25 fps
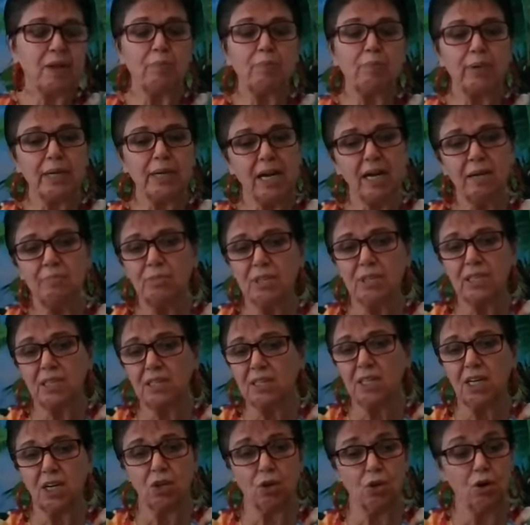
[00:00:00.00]
But I'm
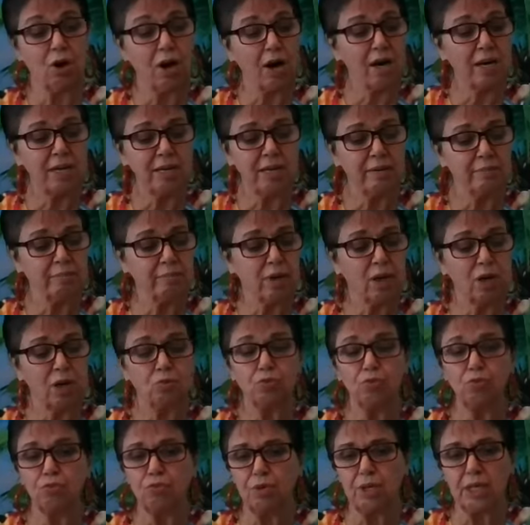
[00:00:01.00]
telling you, I am
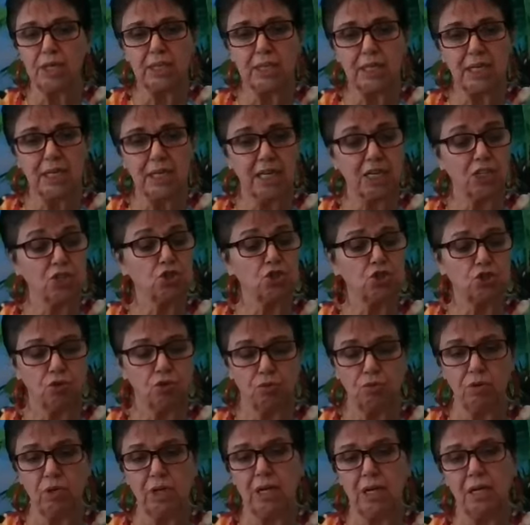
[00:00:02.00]
really
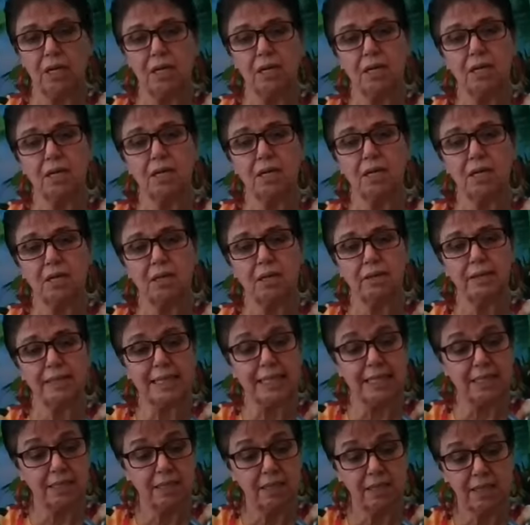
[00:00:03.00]
enjoying
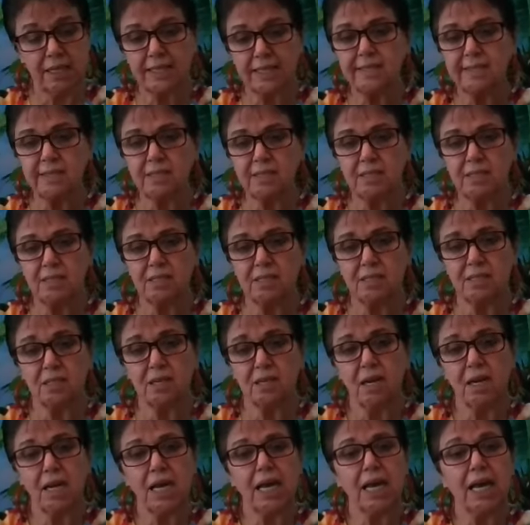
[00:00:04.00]
the
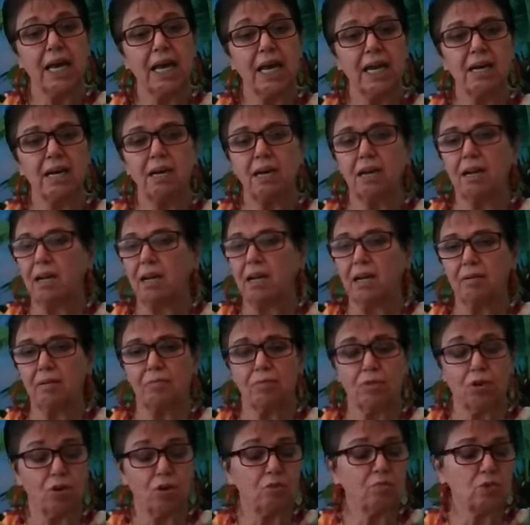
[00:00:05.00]
lessons. And
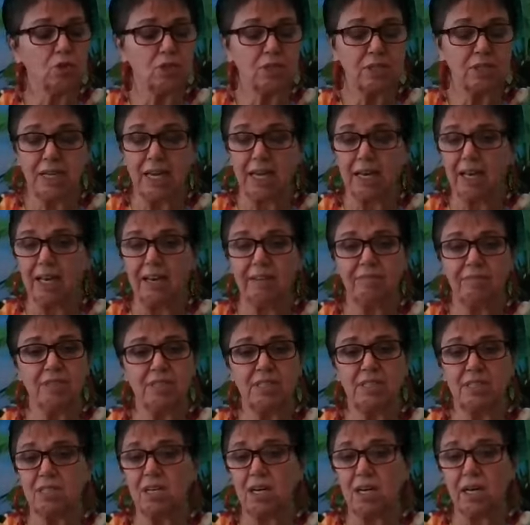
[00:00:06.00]
almost like
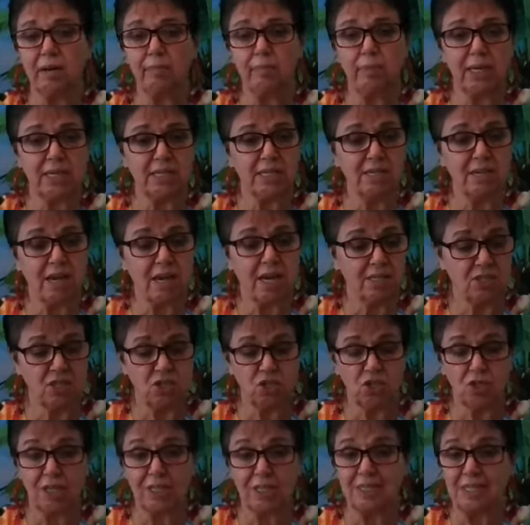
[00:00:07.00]
every time I
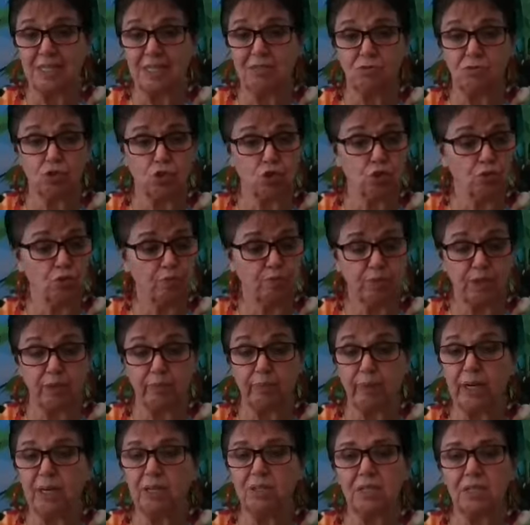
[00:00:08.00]
studied to
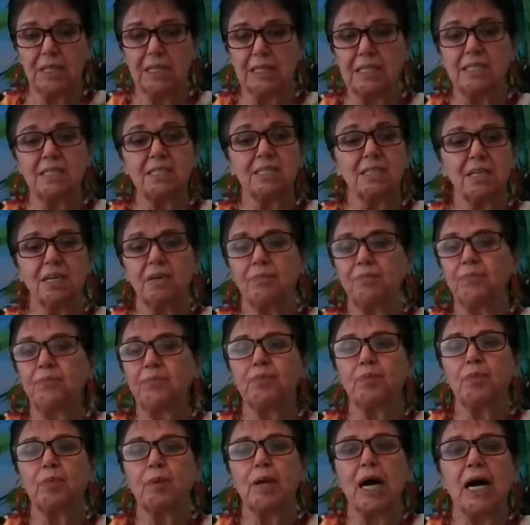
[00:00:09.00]
prepare a lesson,
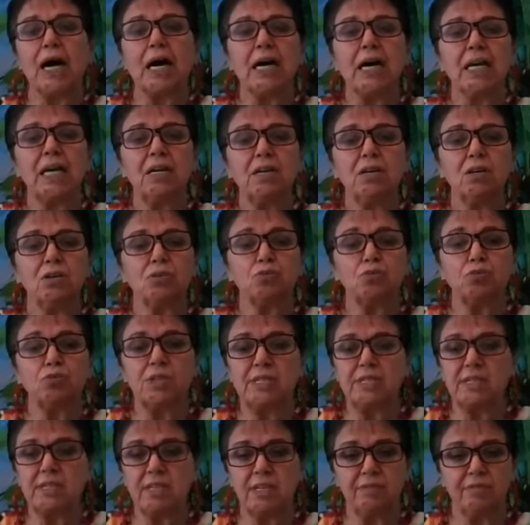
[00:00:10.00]
I
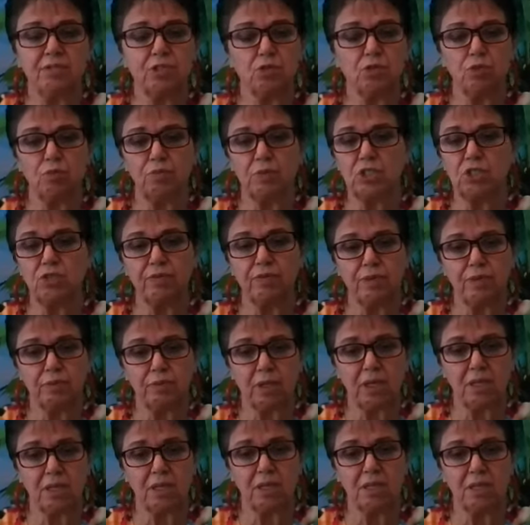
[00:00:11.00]
received so much
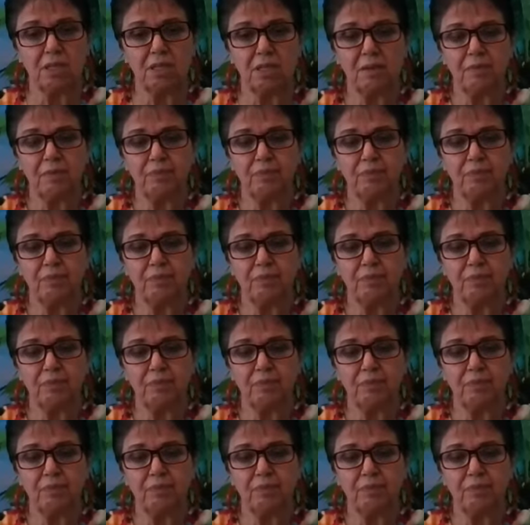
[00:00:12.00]
from God.